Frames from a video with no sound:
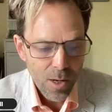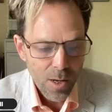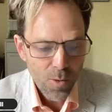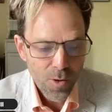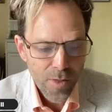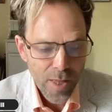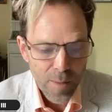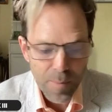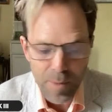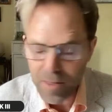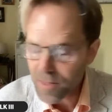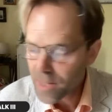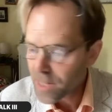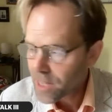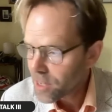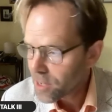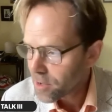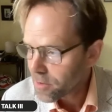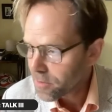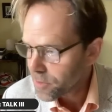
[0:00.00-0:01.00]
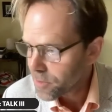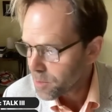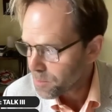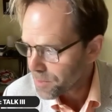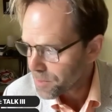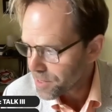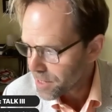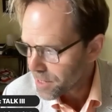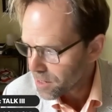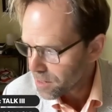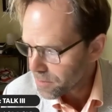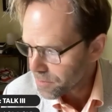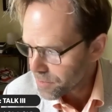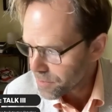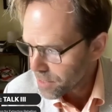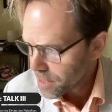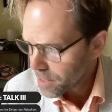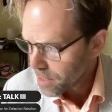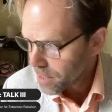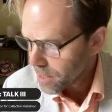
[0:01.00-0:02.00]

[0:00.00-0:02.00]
Would they be thinking of themselves